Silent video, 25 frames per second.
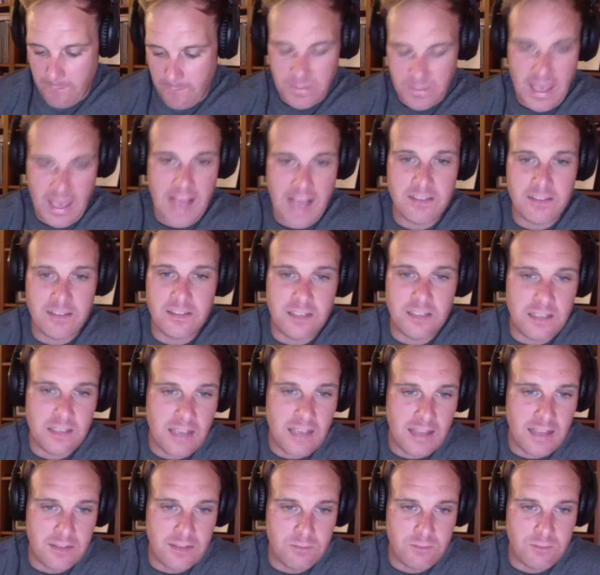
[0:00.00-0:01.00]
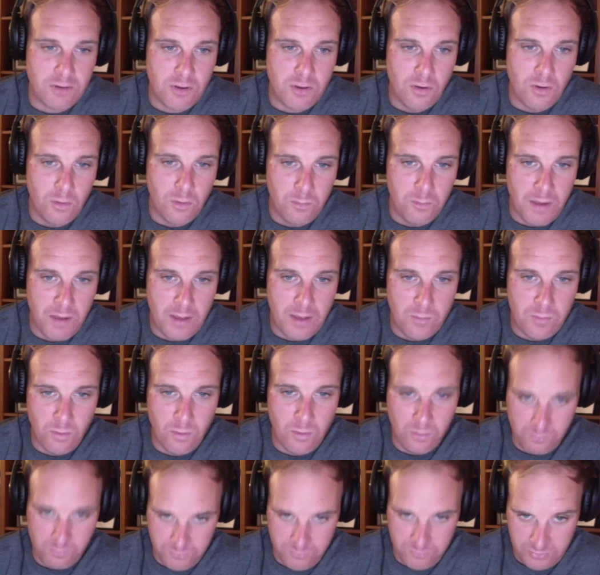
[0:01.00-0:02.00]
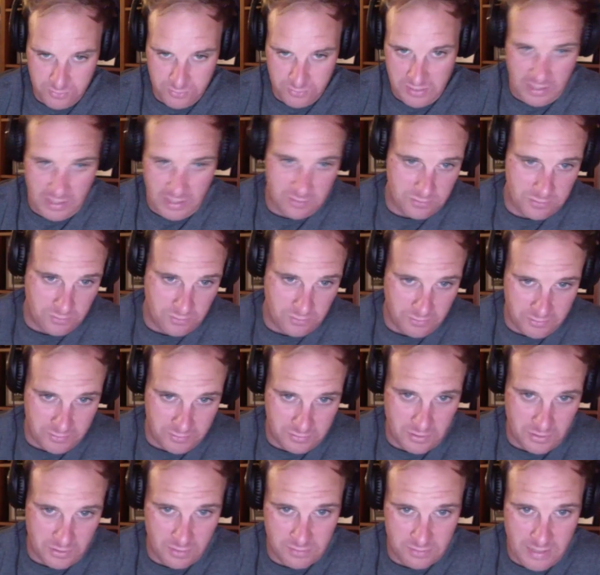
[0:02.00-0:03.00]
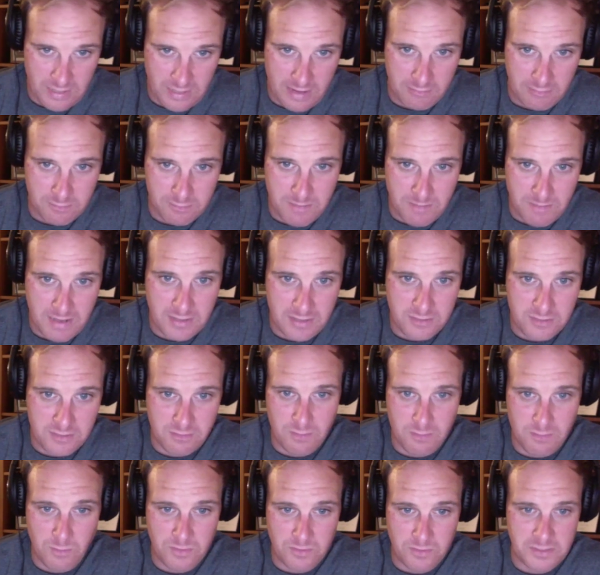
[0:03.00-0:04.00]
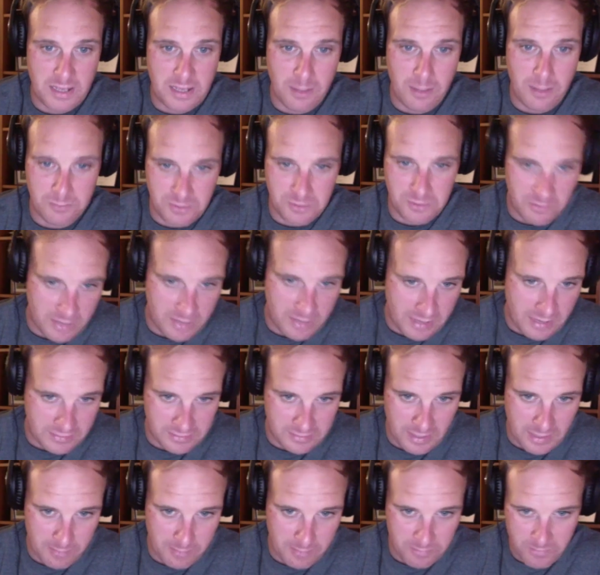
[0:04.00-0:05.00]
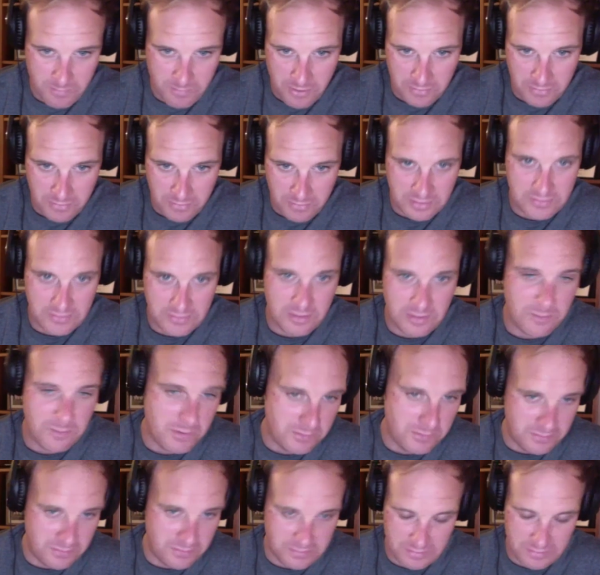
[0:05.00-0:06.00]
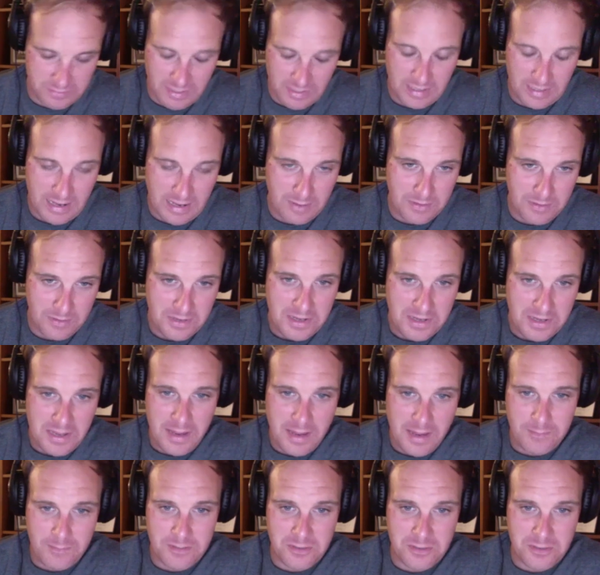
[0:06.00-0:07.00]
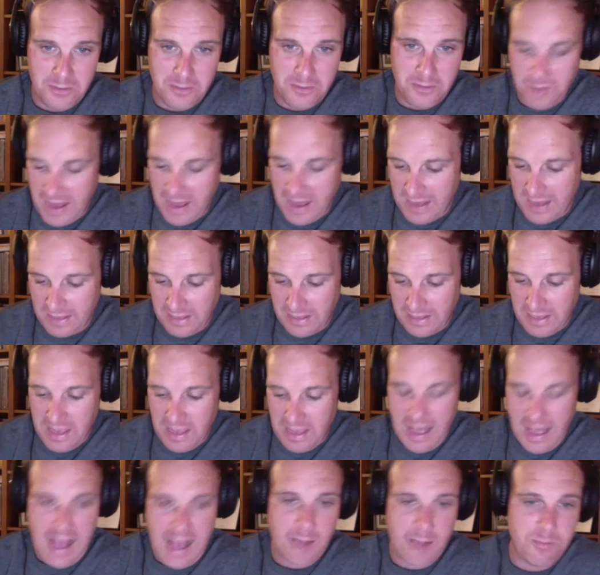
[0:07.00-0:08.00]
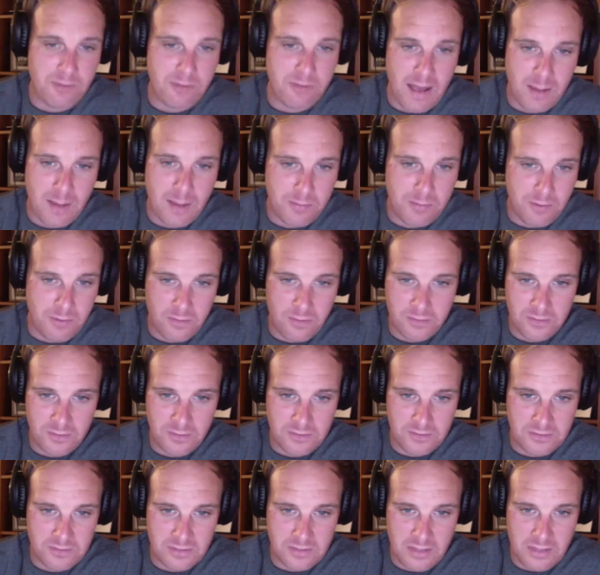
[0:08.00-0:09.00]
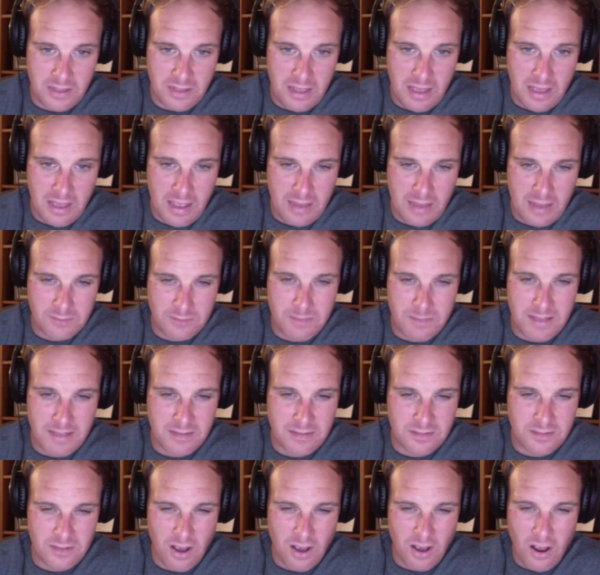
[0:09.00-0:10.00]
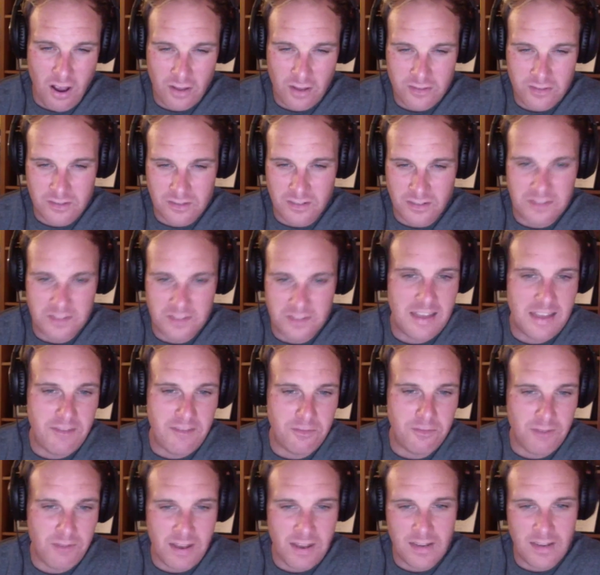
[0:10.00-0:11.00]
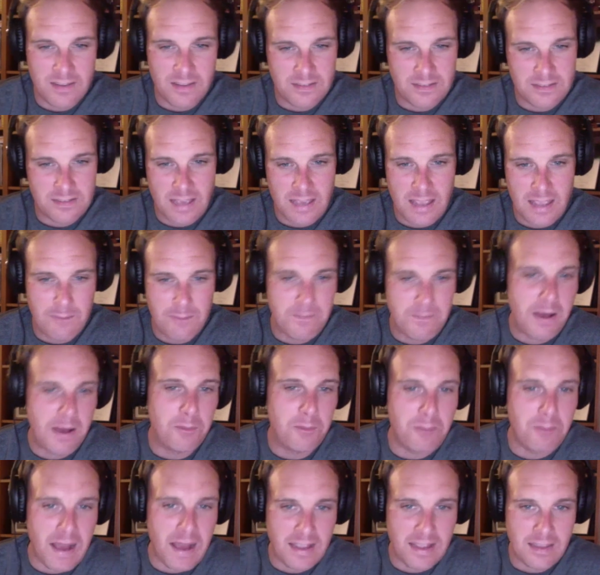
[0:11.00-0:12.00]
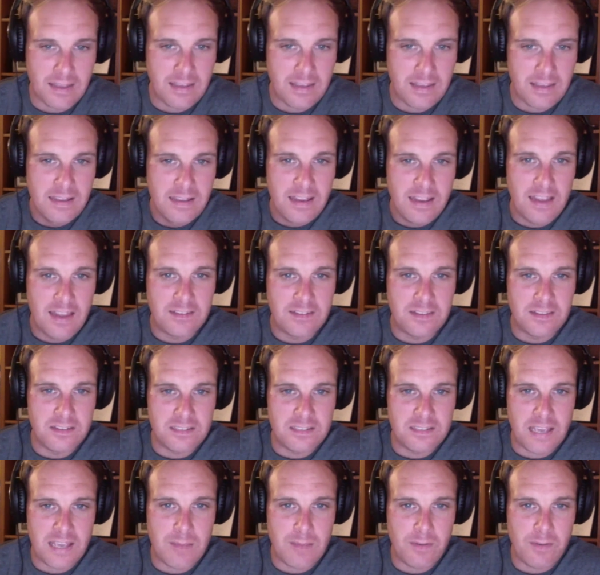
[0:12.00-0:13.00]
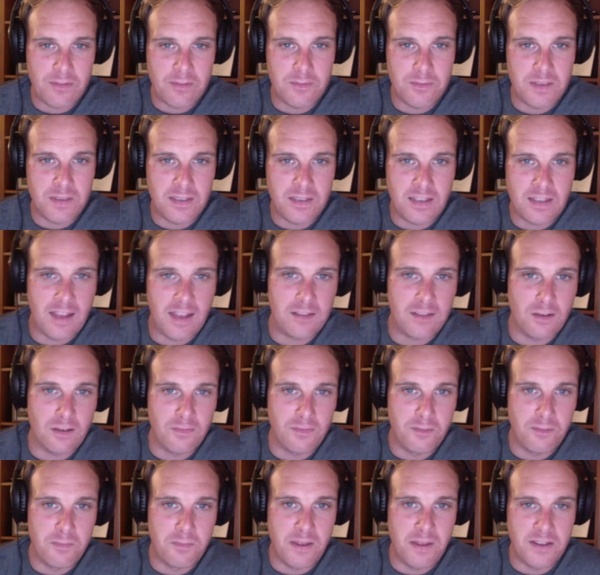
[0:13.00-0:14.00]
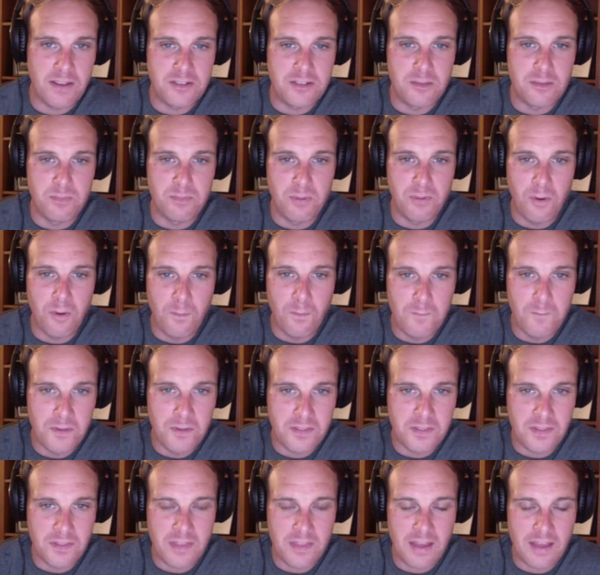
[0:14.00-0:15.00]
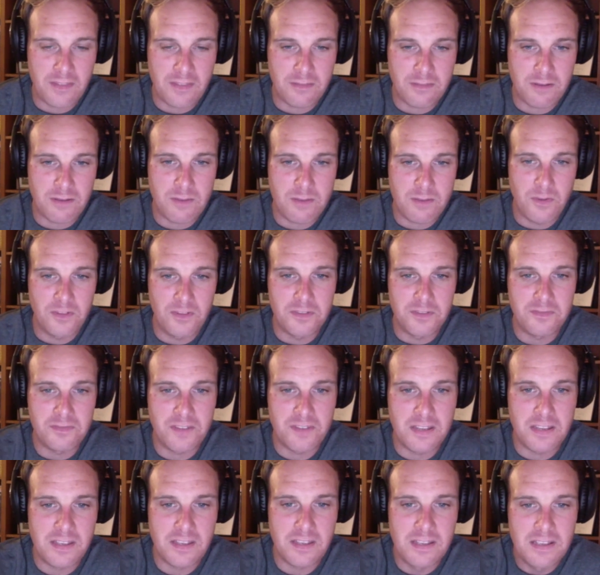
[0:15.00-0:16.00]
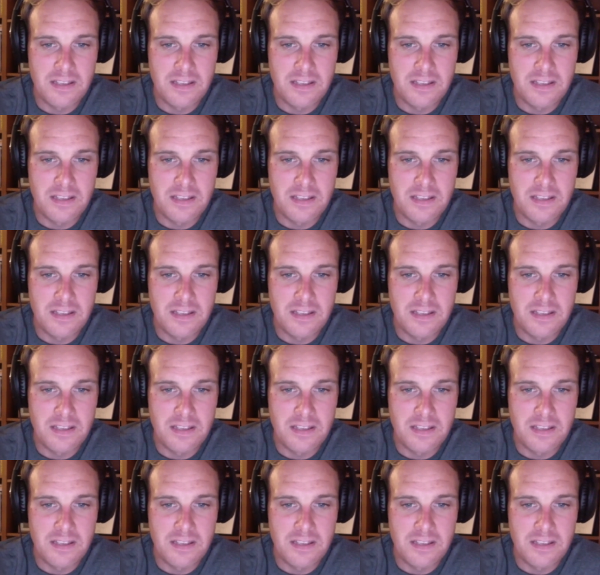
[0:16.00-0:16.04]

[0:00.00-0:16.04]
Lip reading: Cassidy gets recalled by Wolves because Dean Saunders goes there as manager and wants to help Doncaster get promoted, so won't allow him to come back. Akpro does his metatarsal and is never really the same. Belbagi isn't the same after being kicked off the pitch at Bournemouth in that 3-1 defeat.